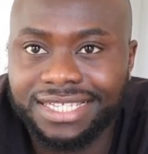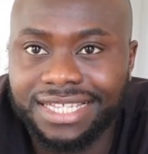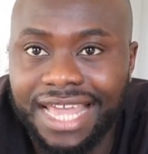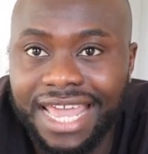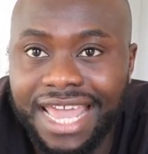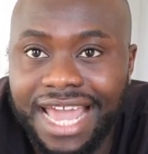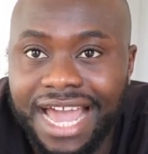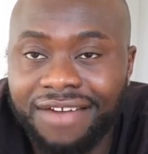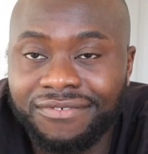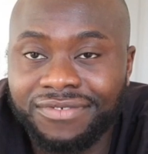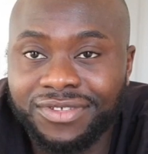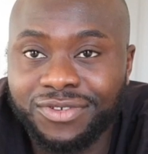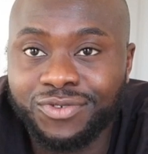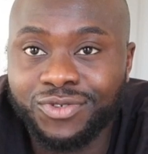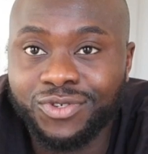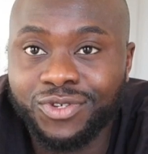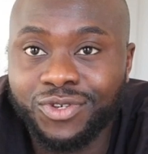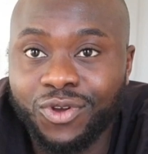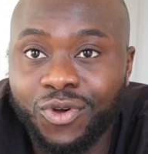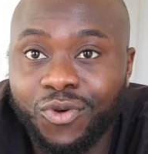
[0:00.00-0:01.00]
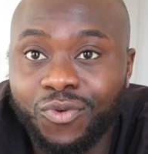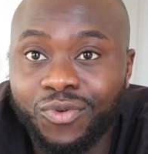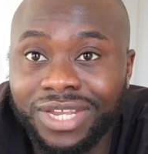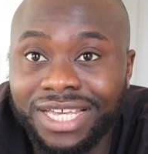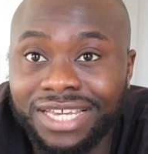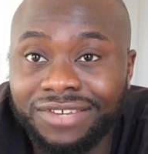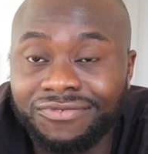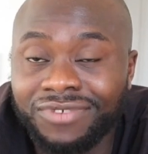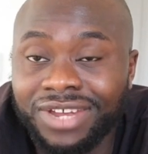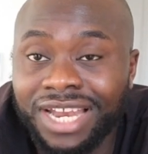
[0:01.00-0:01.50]
they have to
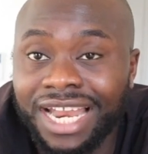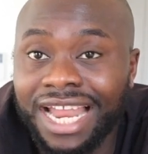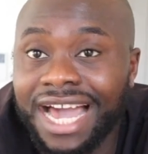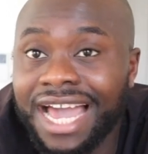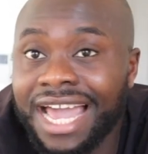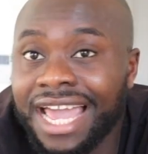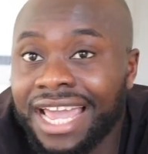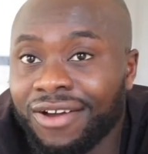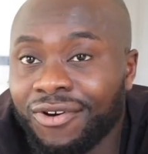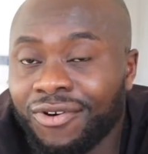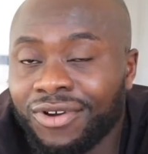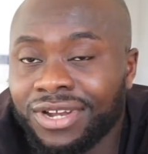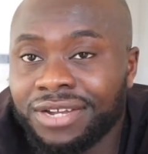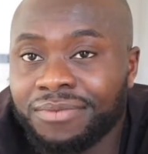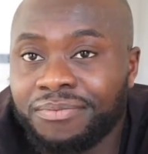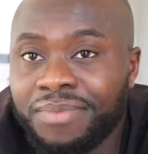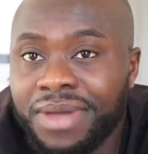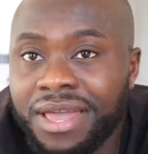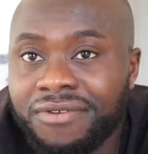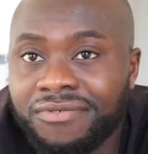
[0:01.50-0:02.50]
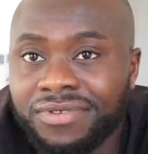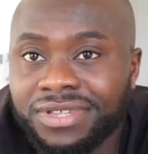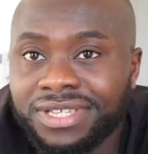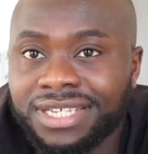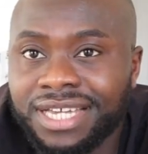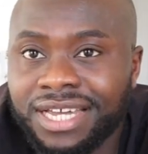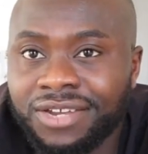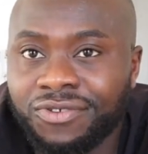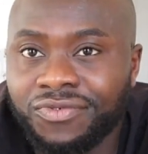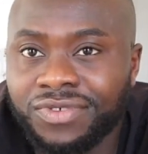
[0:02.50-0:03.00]
slowly rely on the
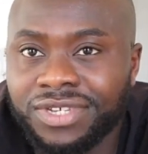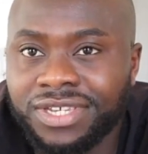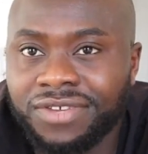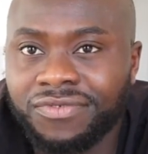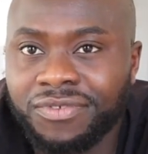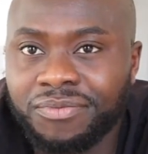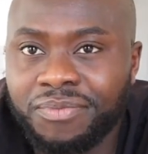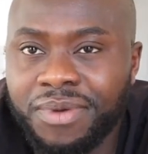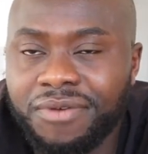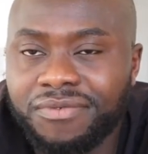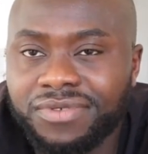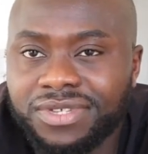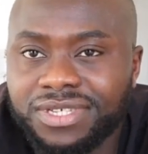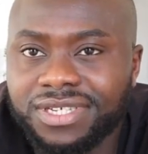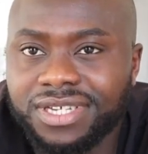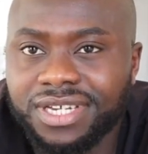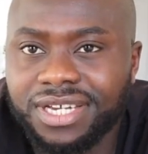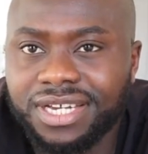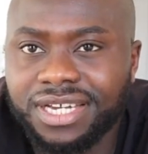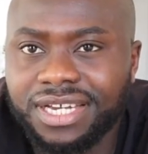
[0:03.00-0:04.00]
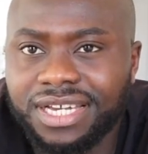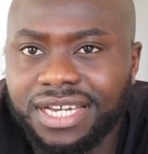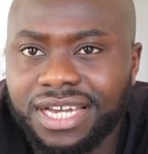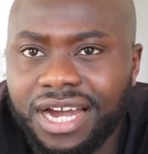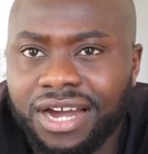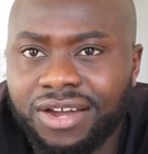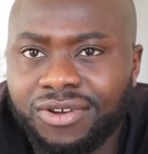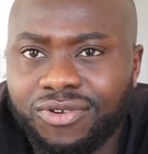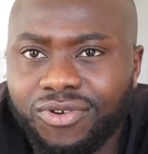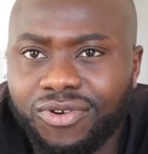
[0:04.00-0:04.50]
parents. And obviously if the parents
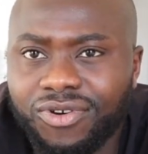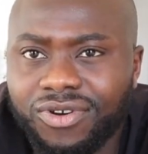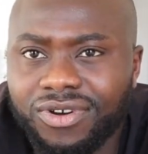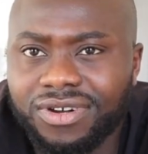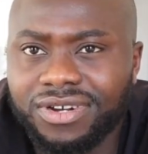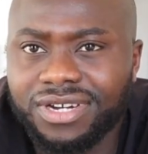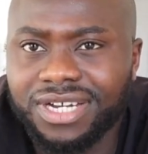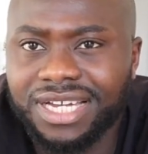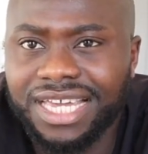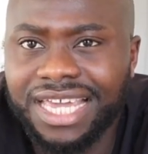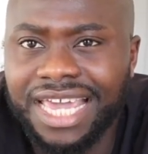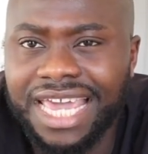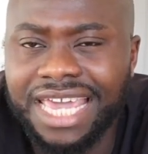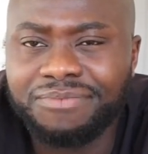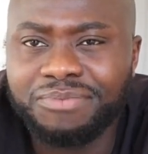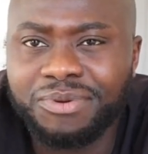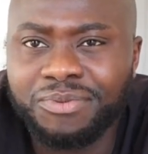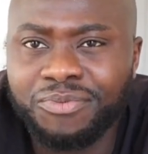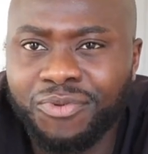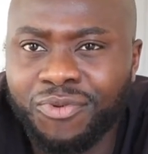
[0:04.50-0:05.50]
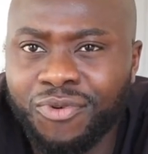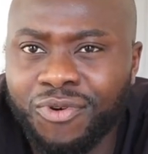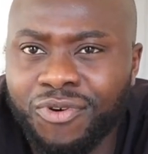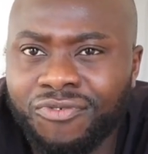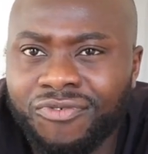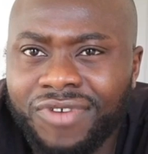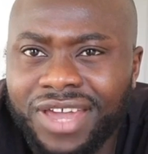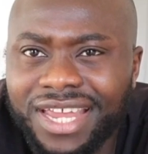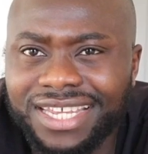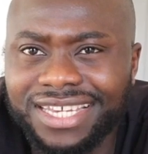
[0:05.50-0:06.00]
are not capable
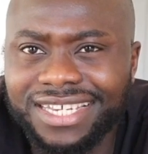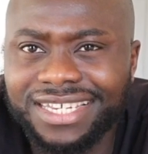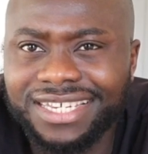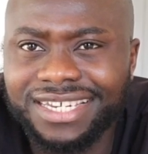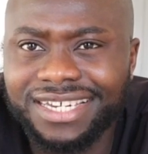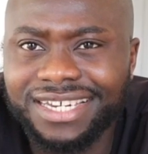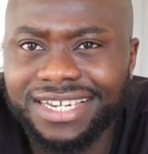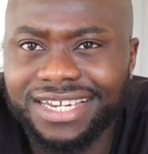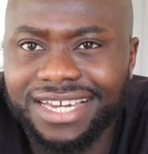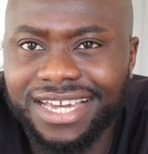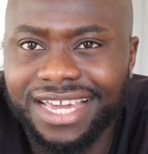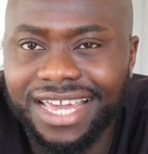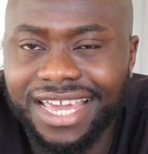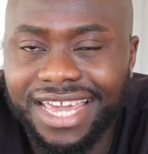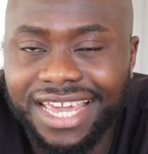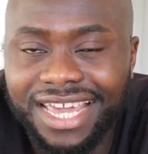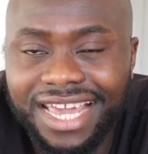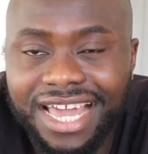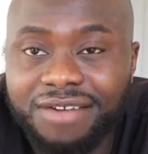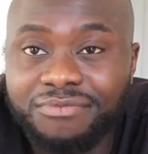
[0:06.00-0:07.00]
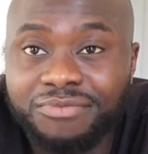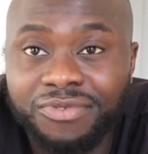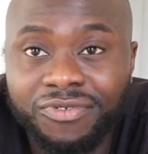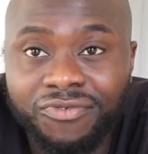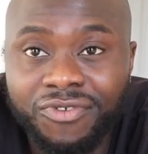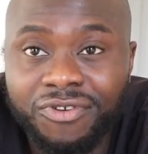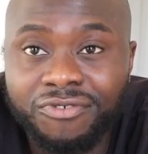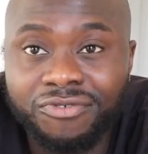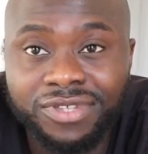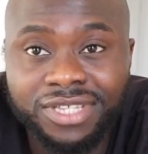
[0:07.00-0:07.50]
already, it can be
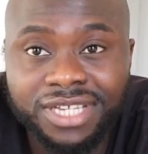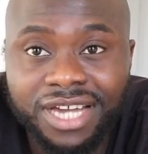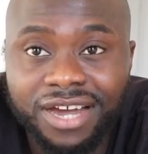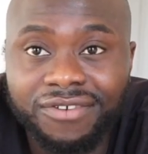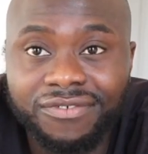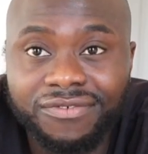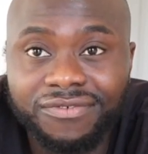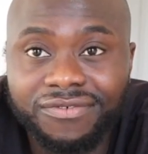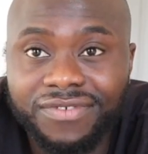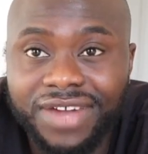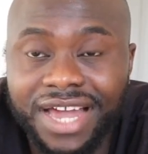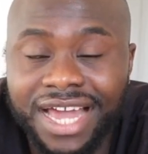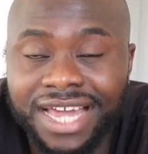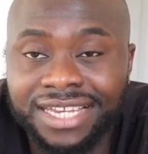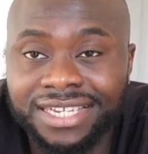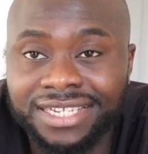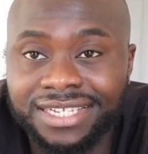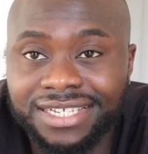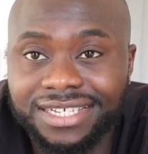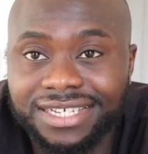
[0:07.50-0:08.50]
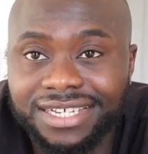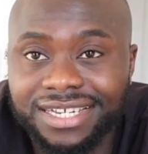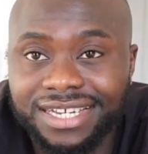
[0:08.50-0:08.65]
very tough. And